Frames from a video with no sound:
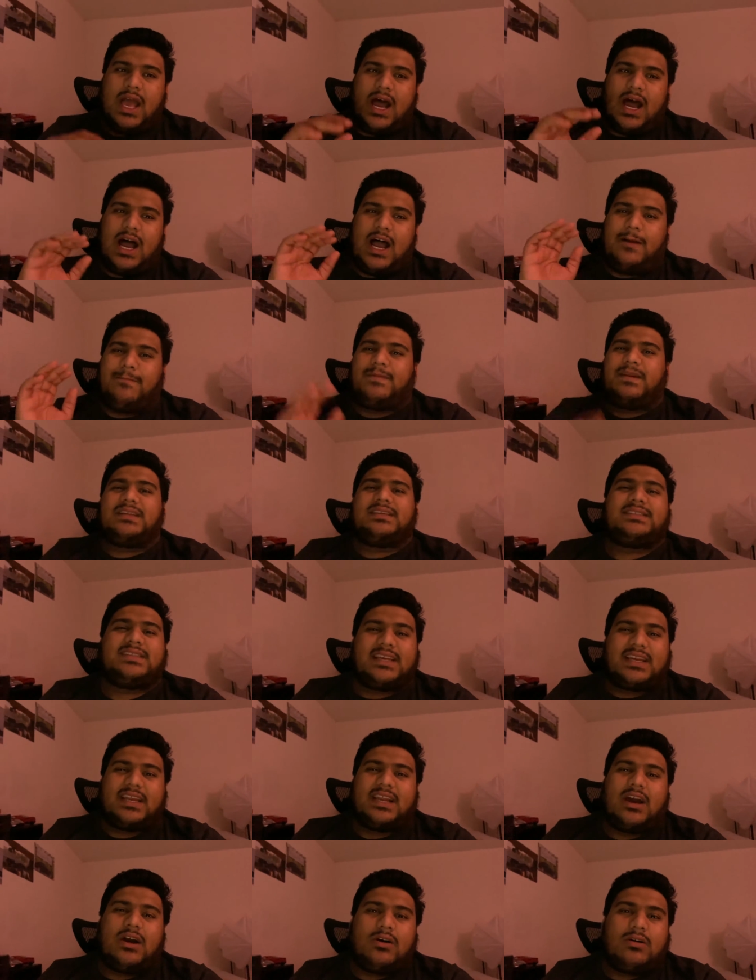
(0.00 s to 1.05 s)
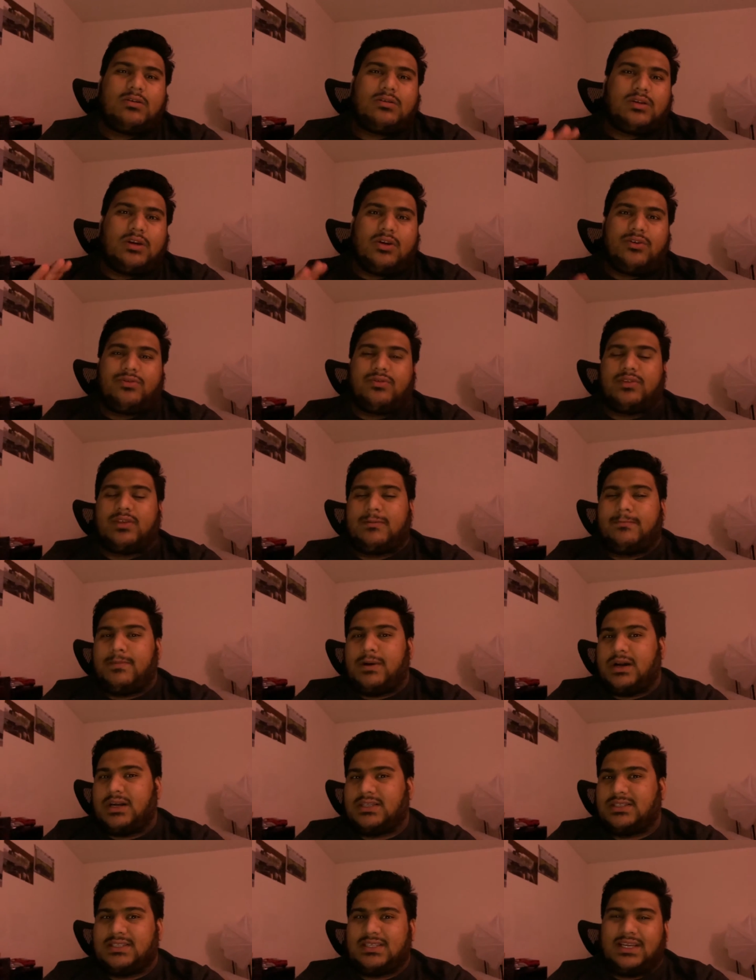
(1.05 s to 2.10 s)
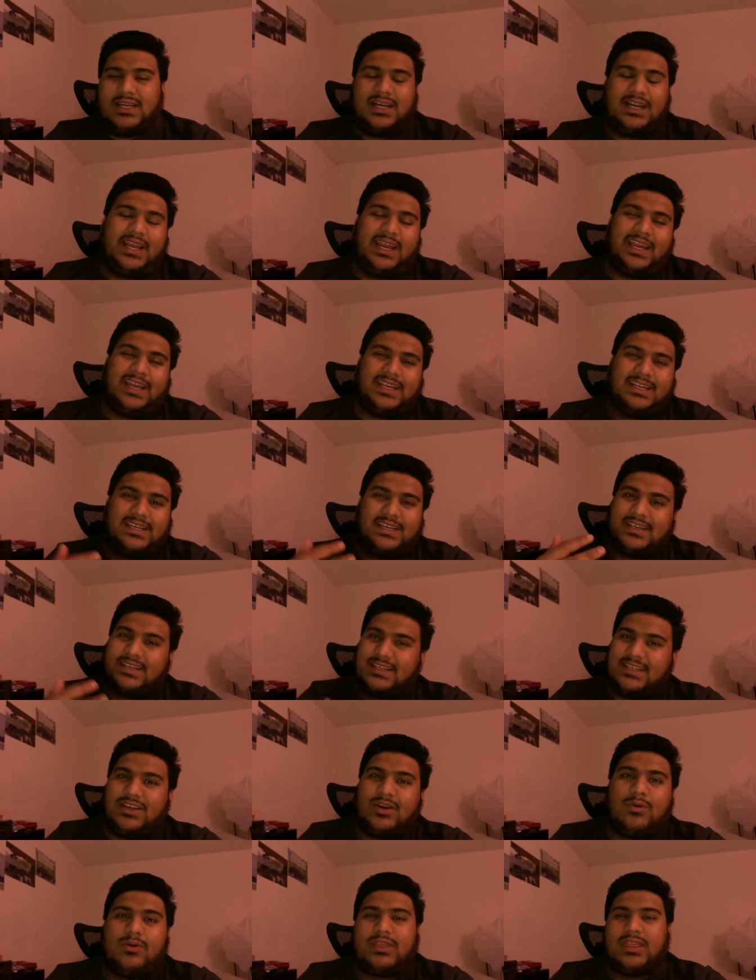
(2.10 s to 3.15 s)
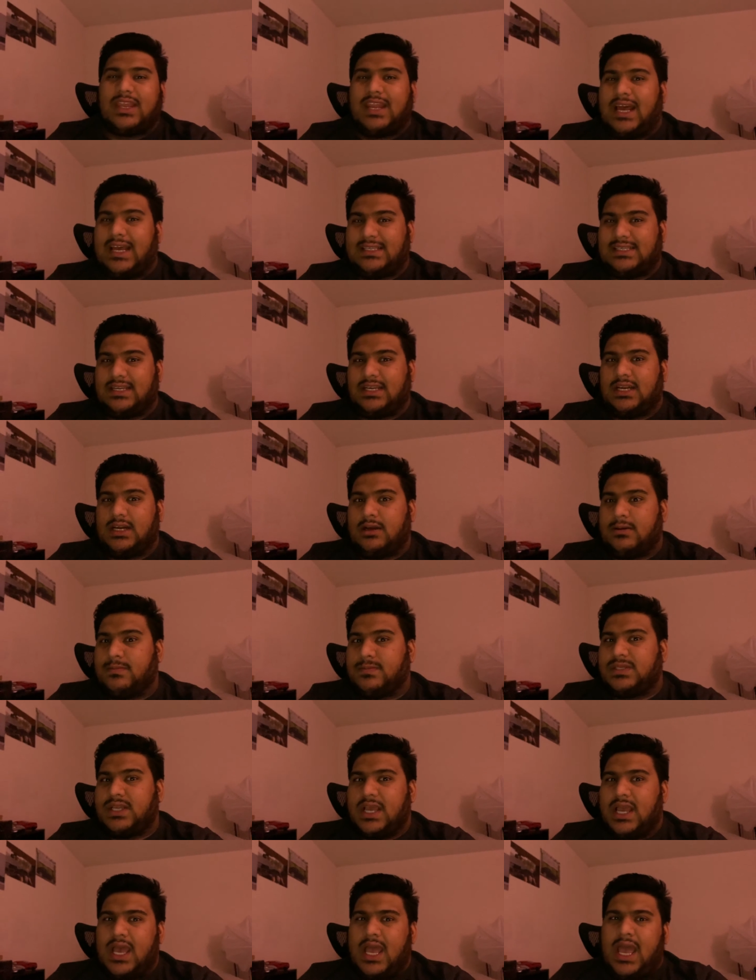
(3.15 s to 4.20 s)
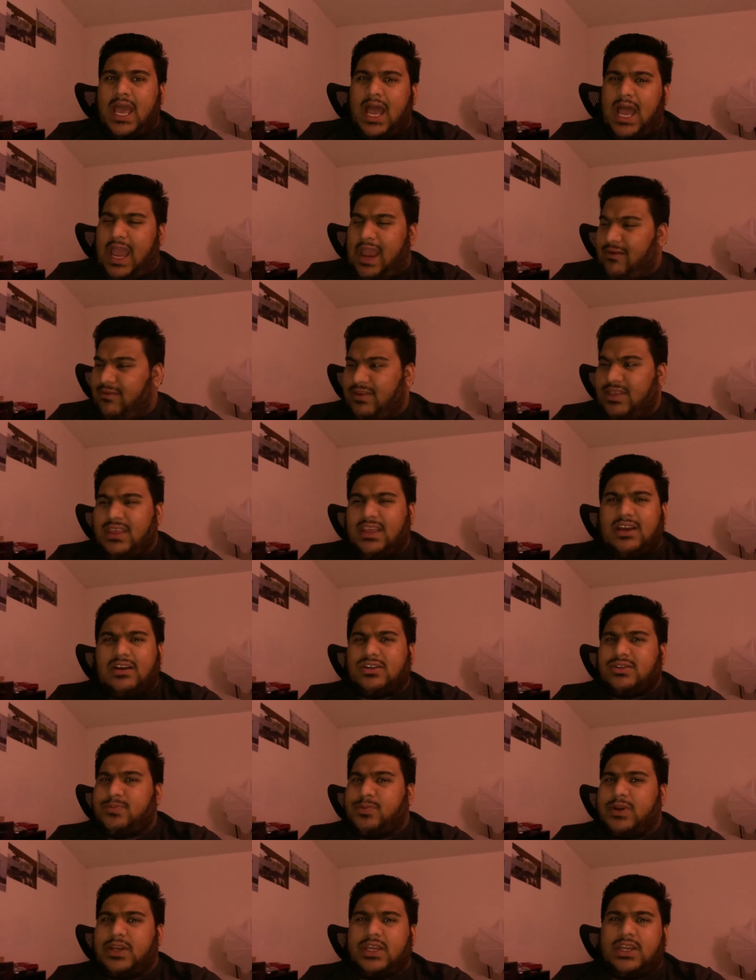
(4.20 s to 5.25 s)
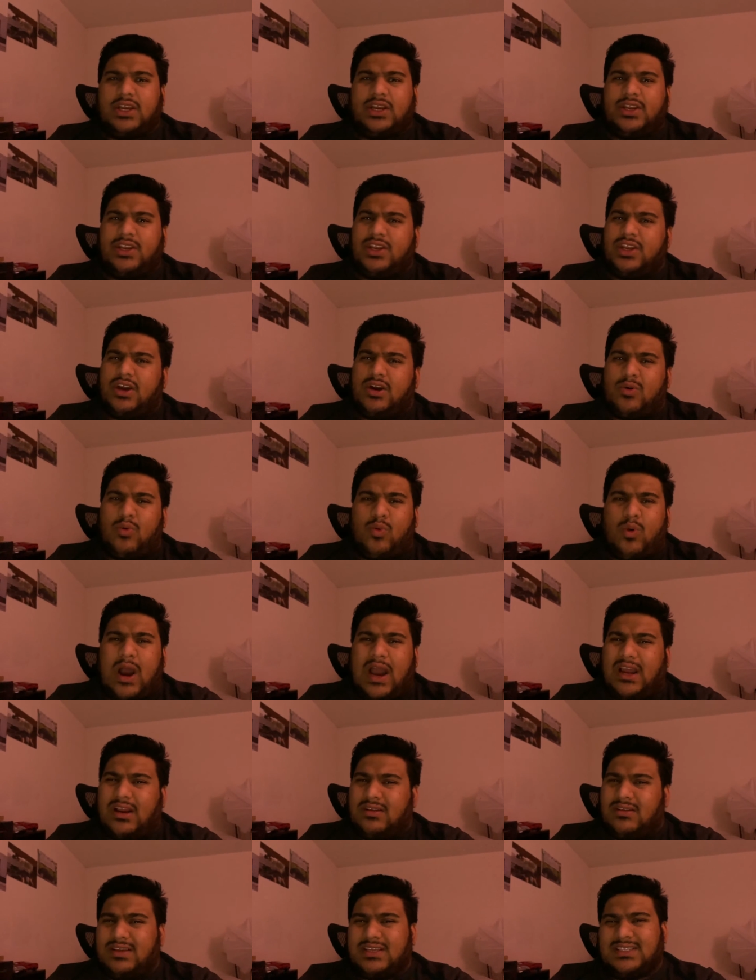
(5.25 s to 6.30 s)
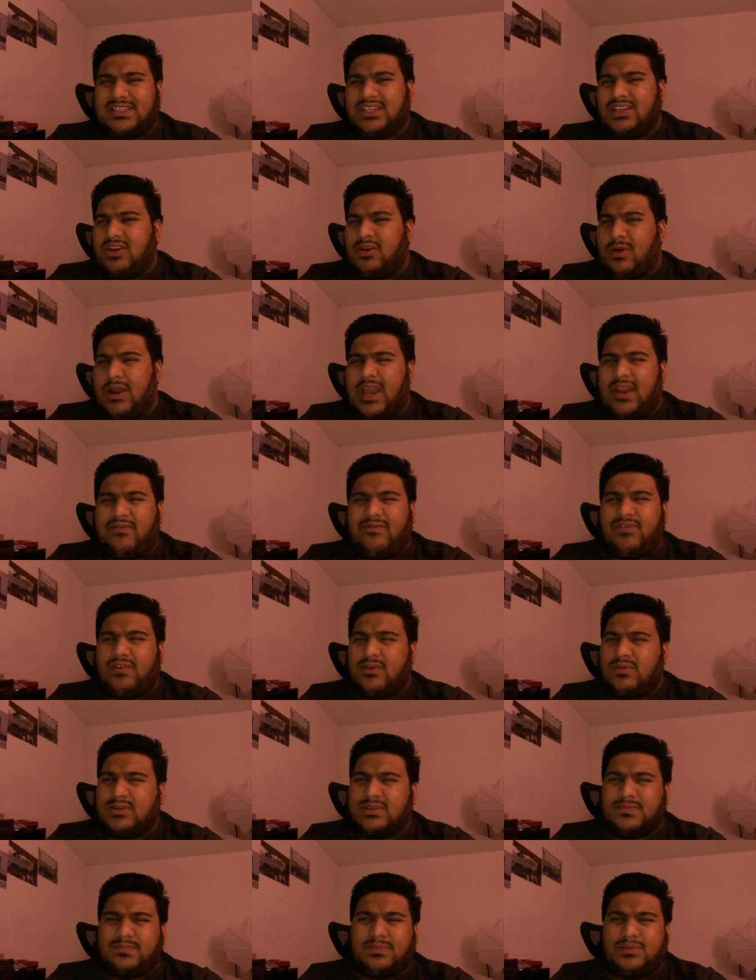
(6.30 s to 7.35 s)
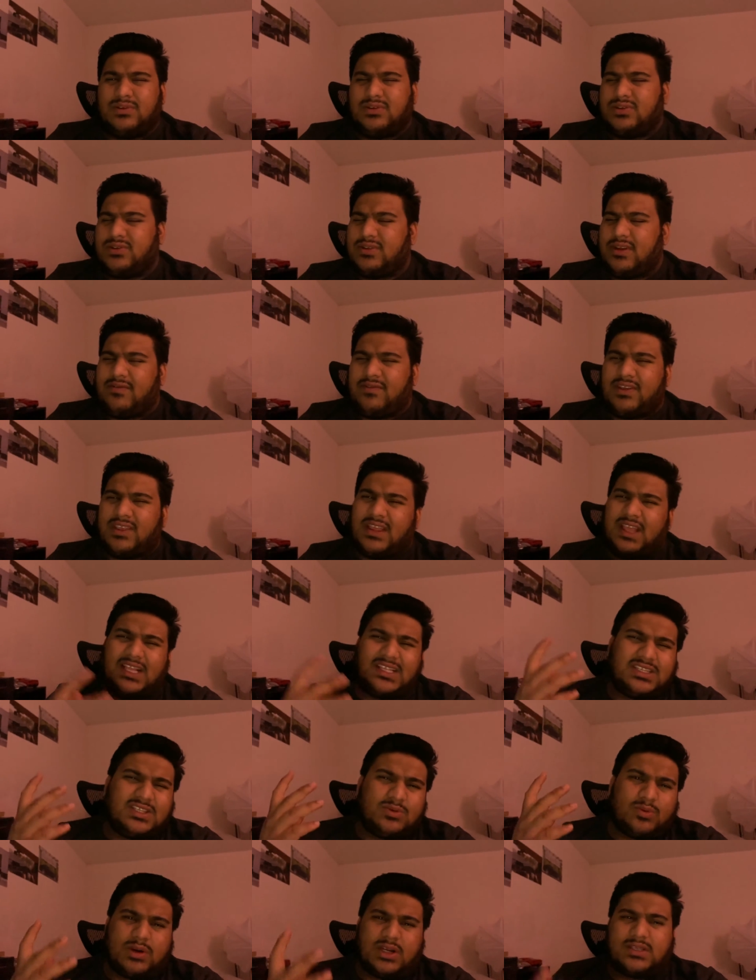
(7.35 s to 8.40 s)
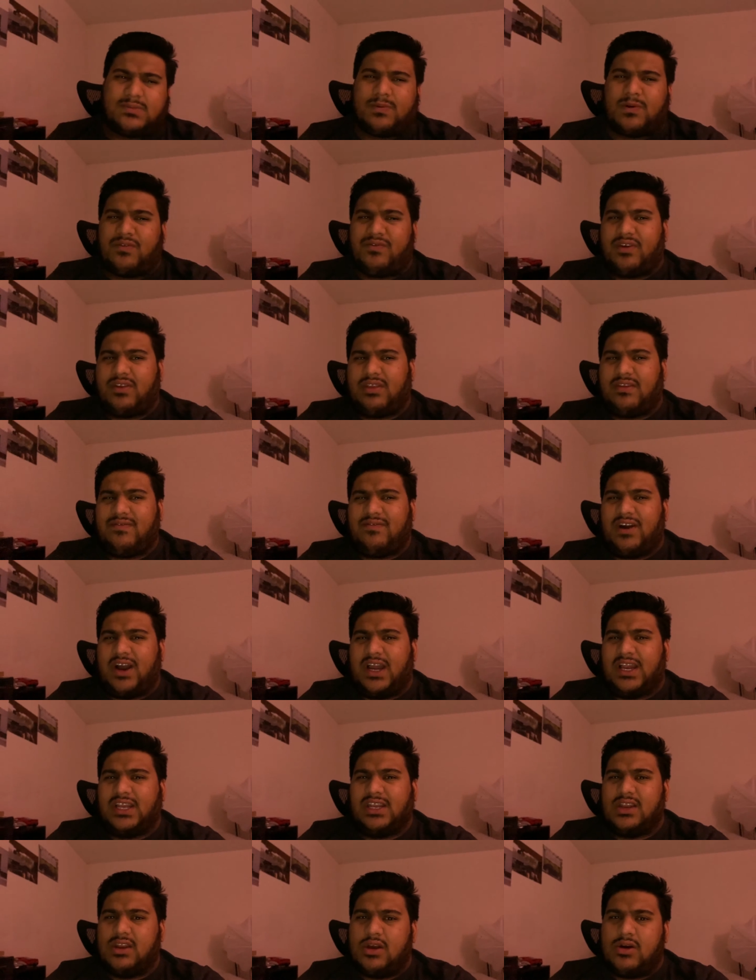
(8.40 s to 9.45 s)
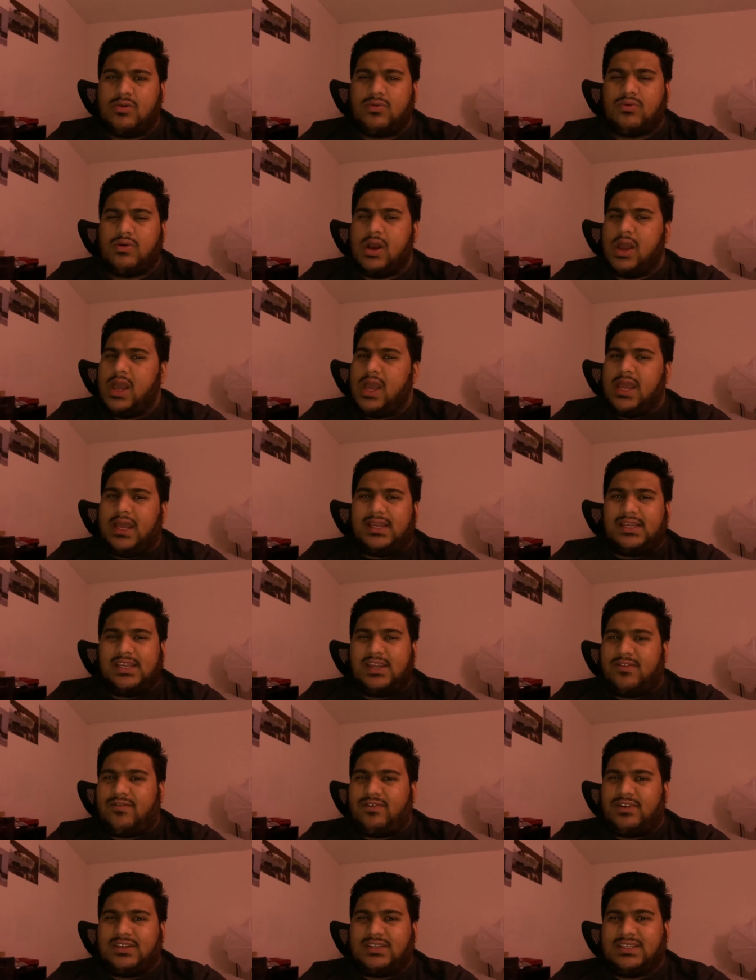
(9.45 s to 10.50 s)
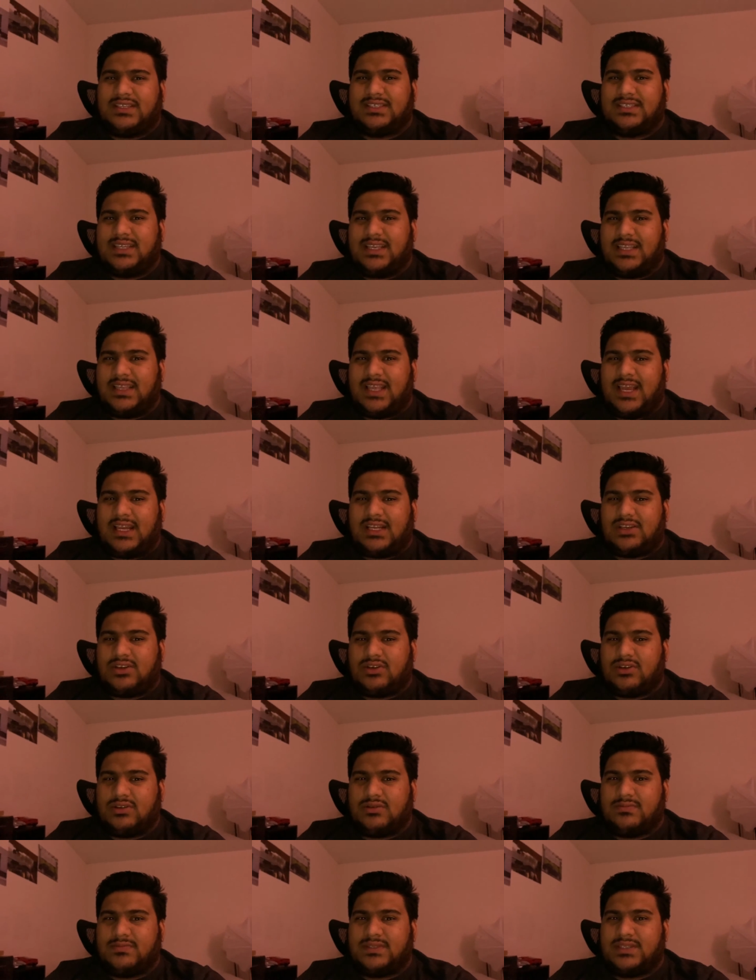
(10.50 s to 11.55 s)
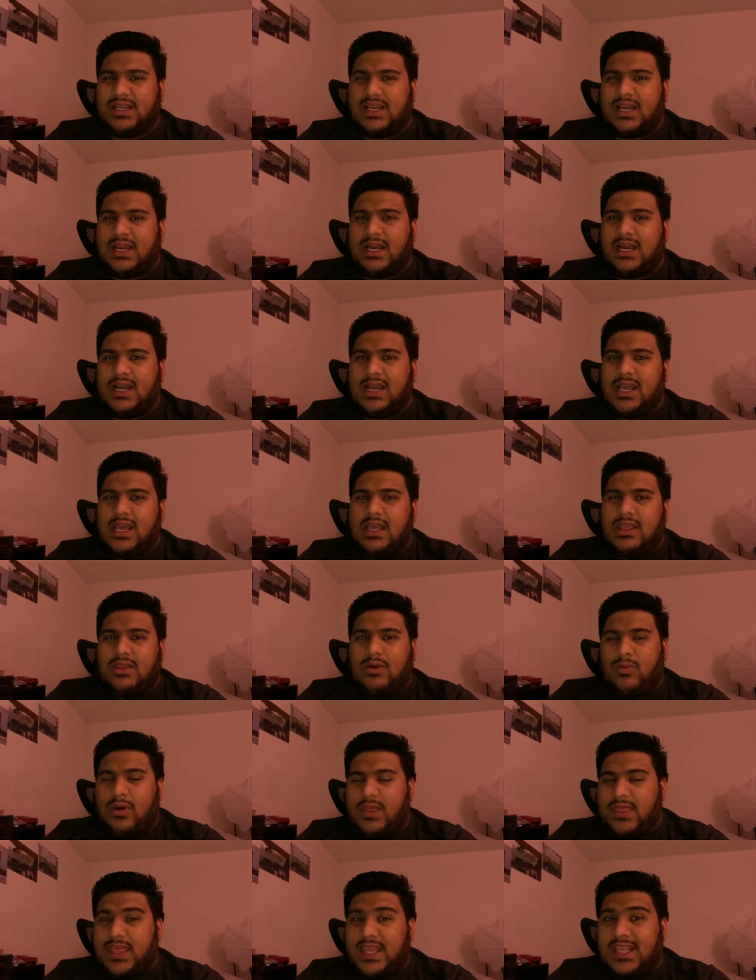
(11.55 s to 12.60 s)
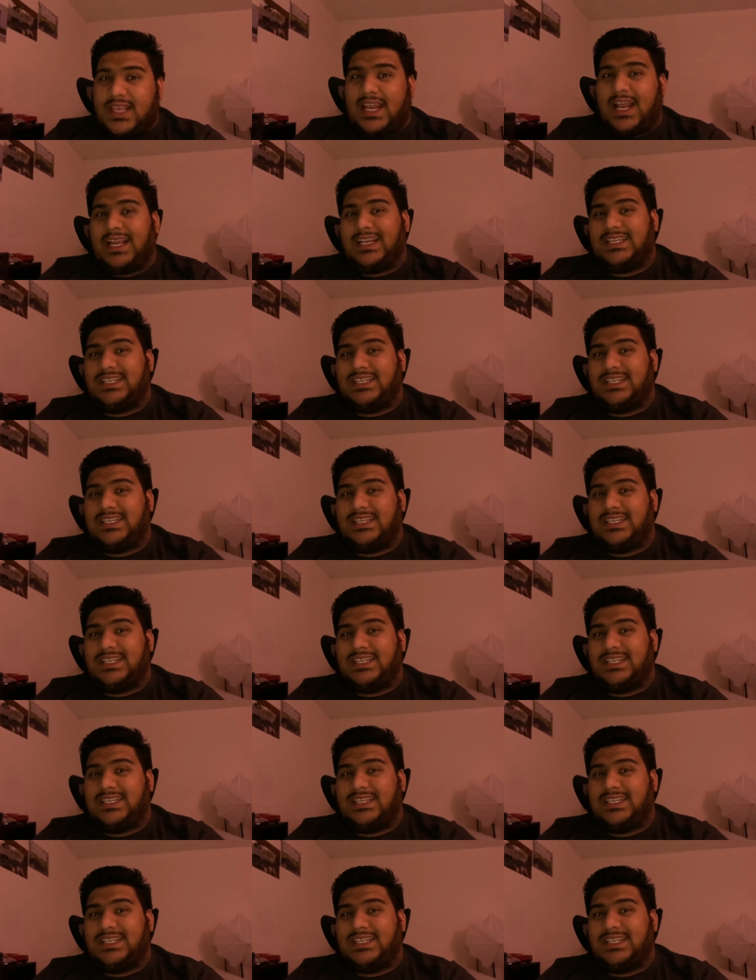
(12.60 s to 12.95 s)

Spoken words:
I'm gonna stick it out, go through the bugs and deal with it as it comes. Everything else pretty good, you know, wireless, you know, headphones, Bluetooth, everything, that just works perfectly fine. No differences in that terms. The one thing that I